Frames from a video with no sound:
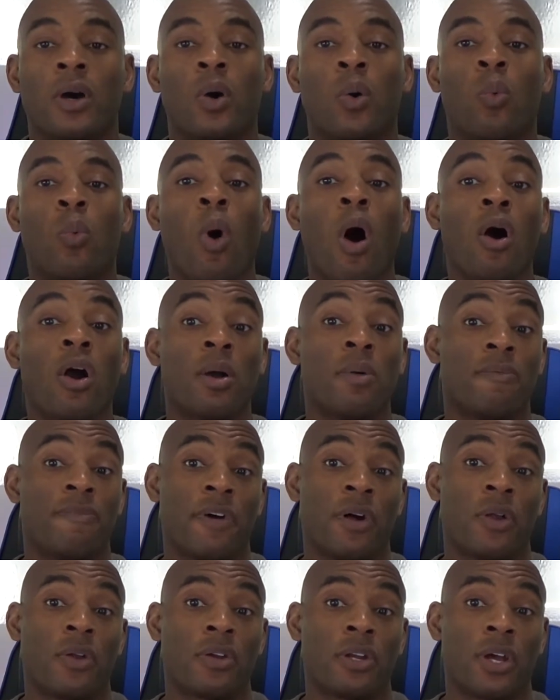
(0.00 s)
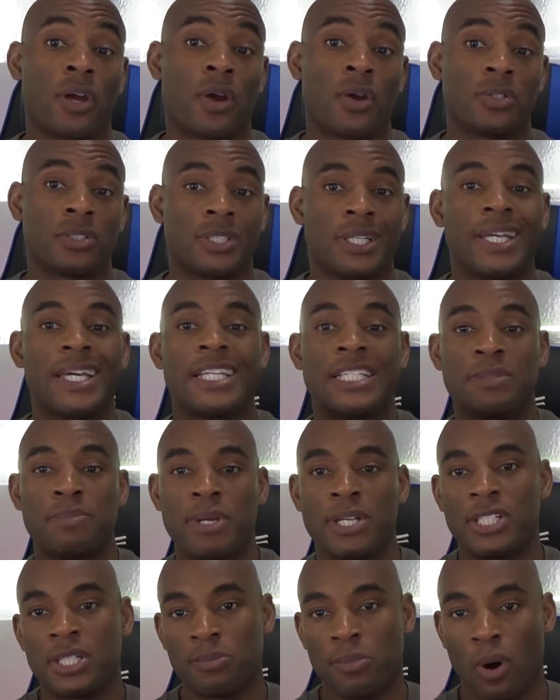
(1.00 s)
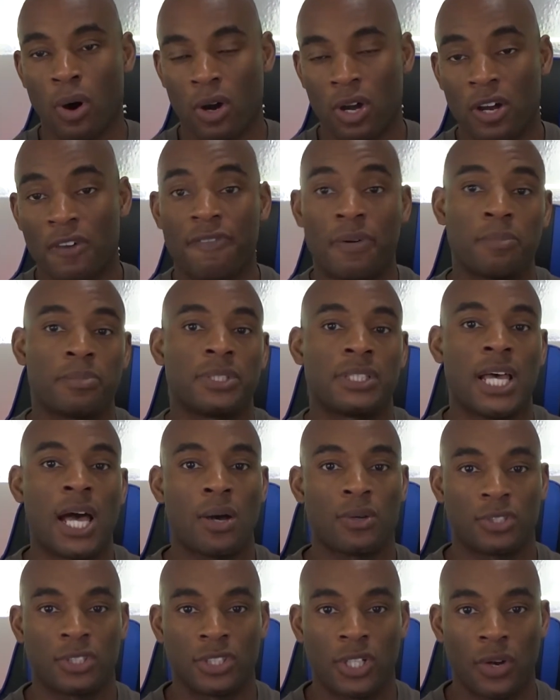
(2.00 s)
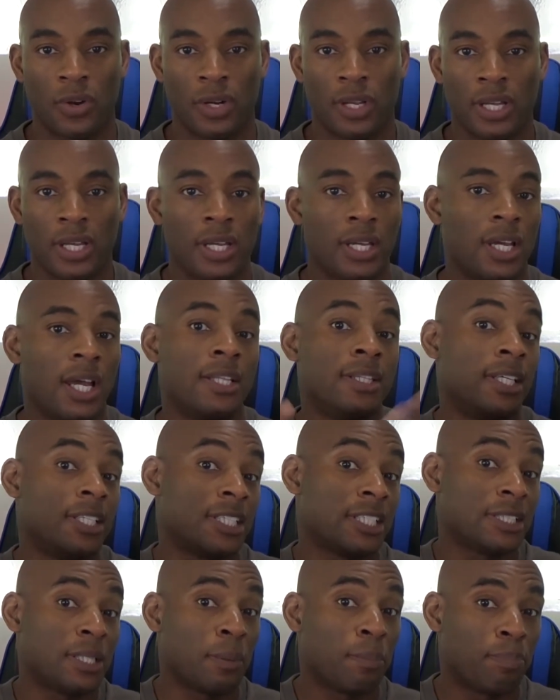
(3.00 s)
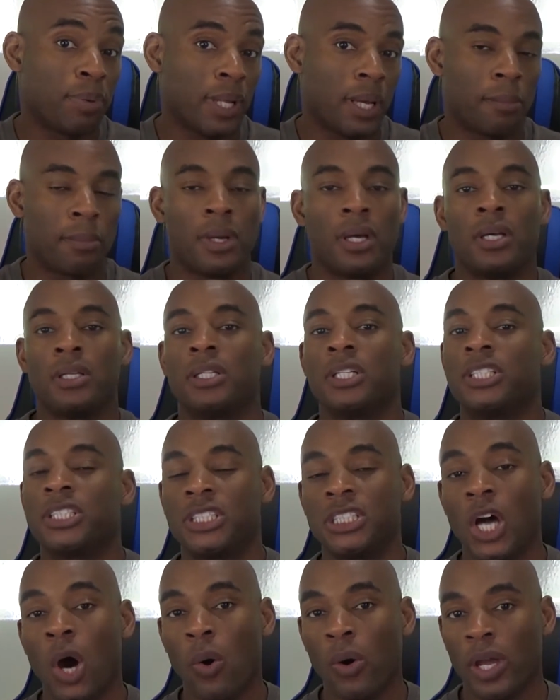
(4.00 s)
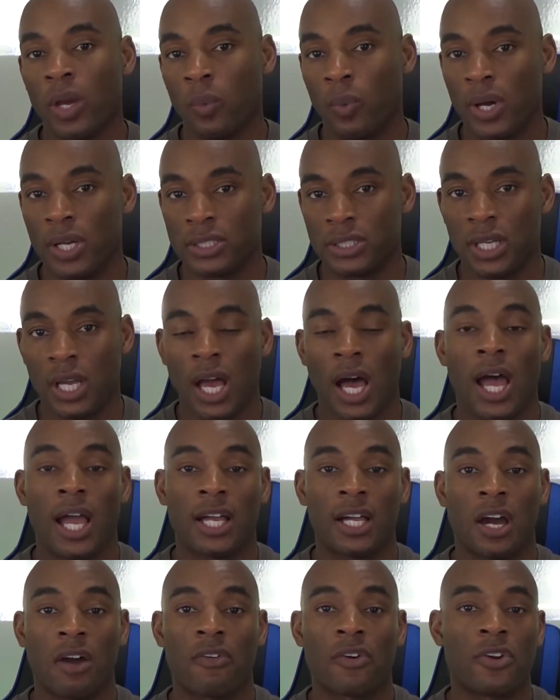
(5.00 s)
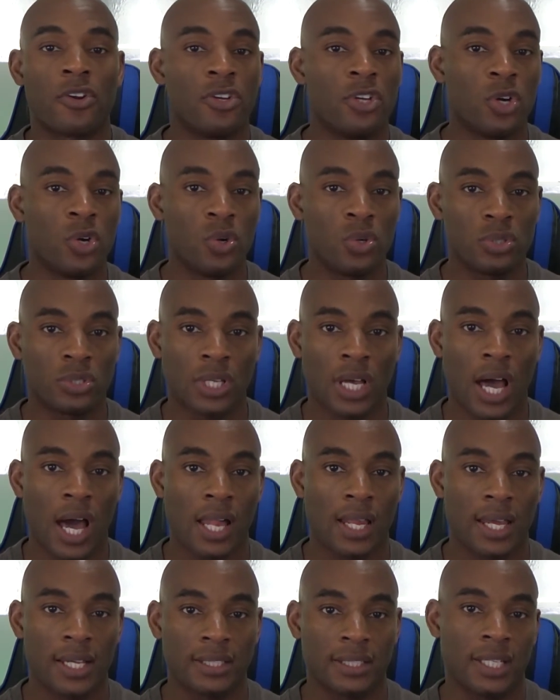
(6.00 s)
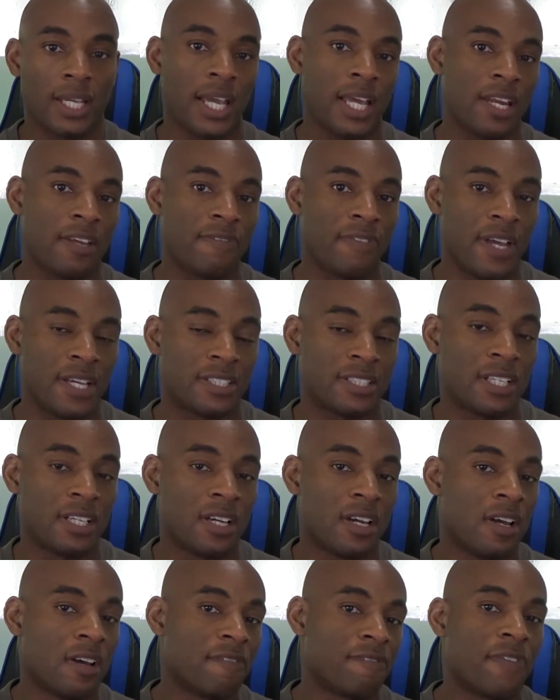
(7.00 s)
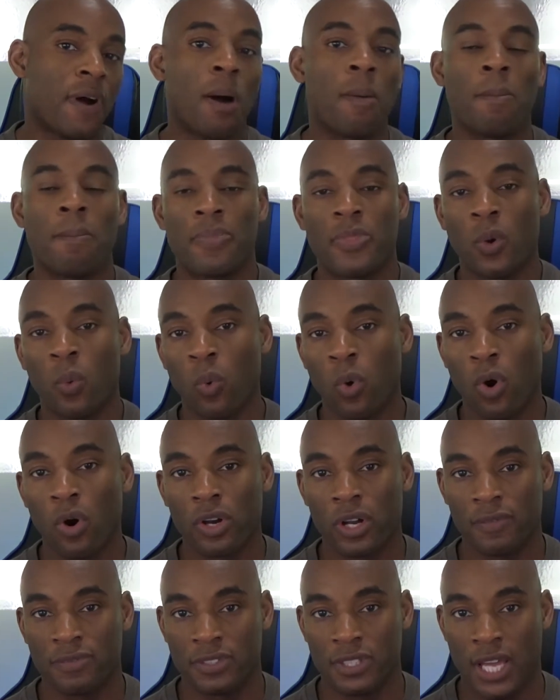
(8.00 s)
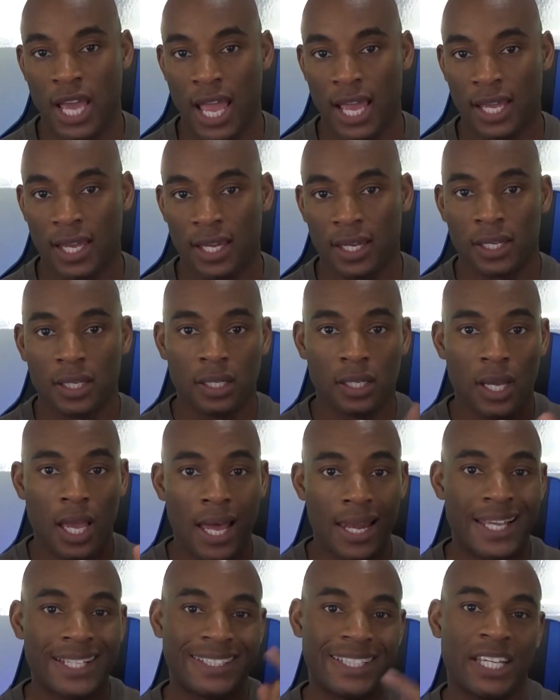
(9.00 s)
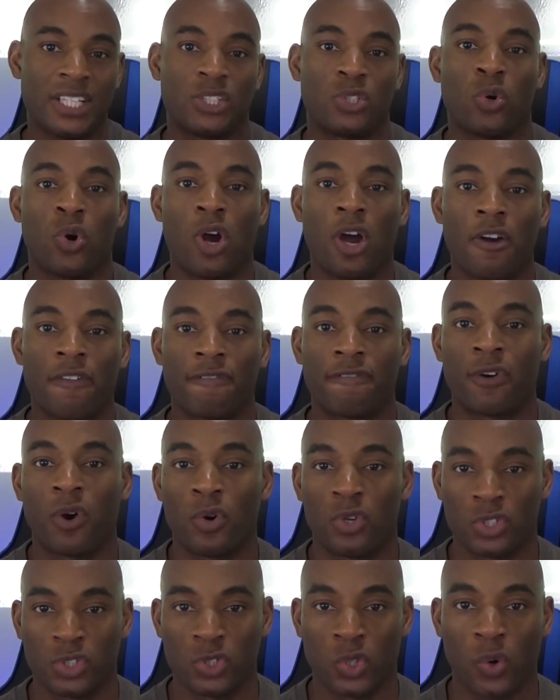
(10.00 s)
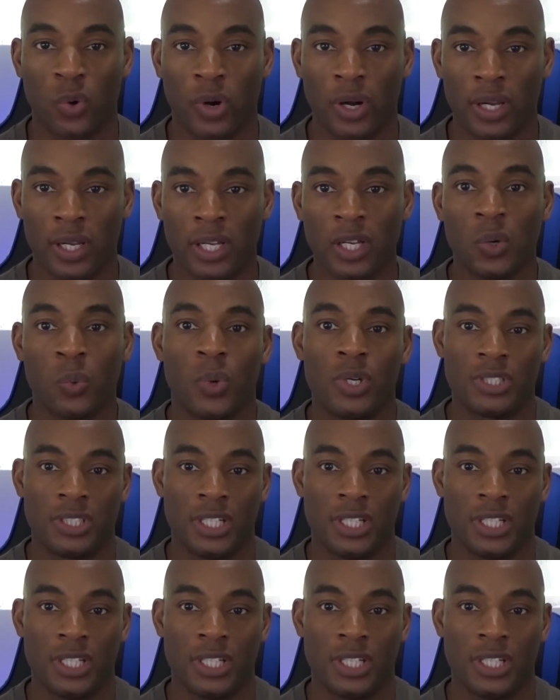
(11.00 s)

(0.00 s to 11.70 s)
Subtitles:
Welcome, fellow nerds. It is me, Jamocha from Sounds Nerdy, and this is The Blip, the show in which I cover news, highlights, and events from the world of tech. And let's get to our first story, which